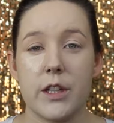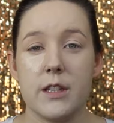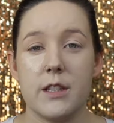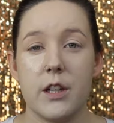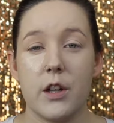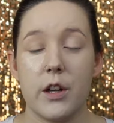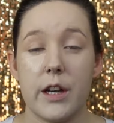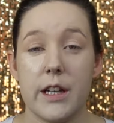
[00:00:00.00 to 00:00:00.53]

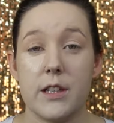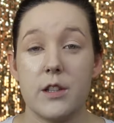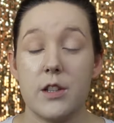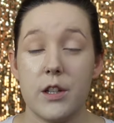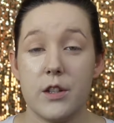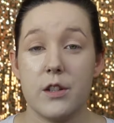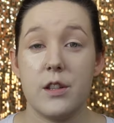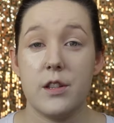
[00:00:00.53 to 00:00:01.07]
Concealer is
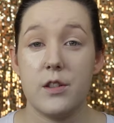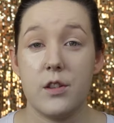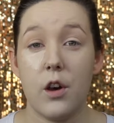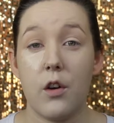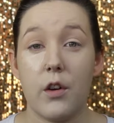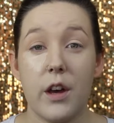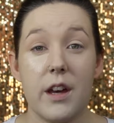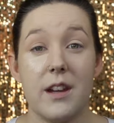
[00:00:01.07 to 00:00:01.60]
seriously
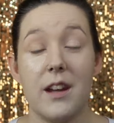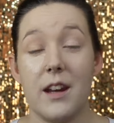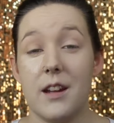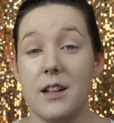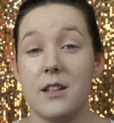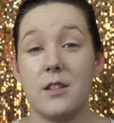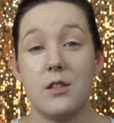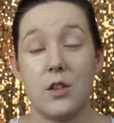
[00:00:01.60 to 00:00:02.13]
so good
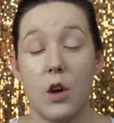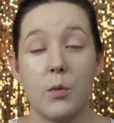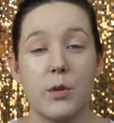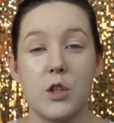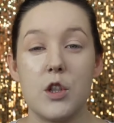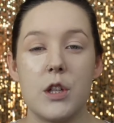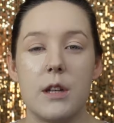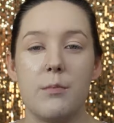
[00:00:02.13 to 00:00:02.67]
and it's so
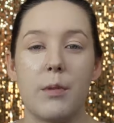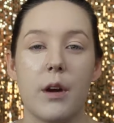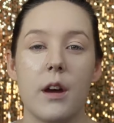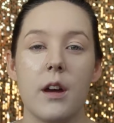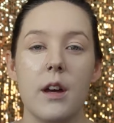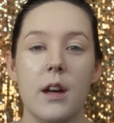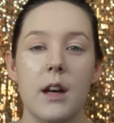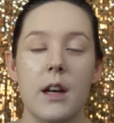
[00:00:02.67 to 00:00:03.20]
much
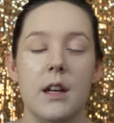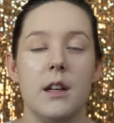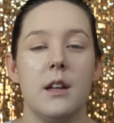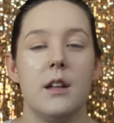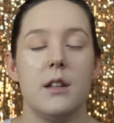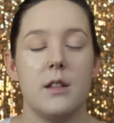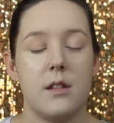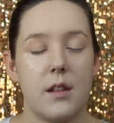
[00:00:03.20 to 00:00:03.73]
cheaper.
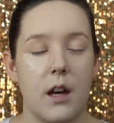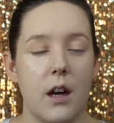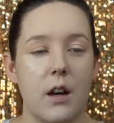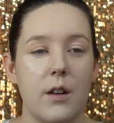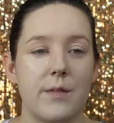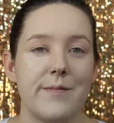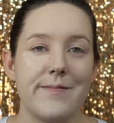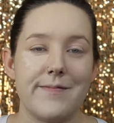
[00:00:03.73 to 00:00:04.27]

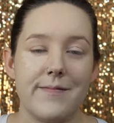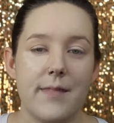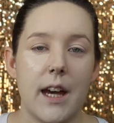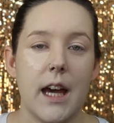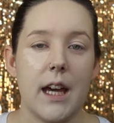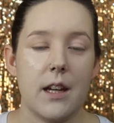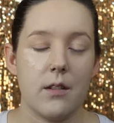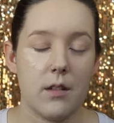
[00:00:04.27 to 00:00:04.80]
So,
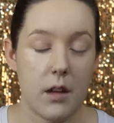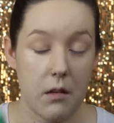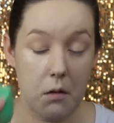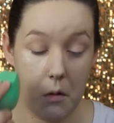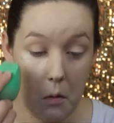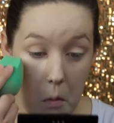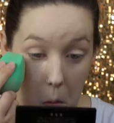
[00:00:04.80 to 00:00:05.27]
I don't know.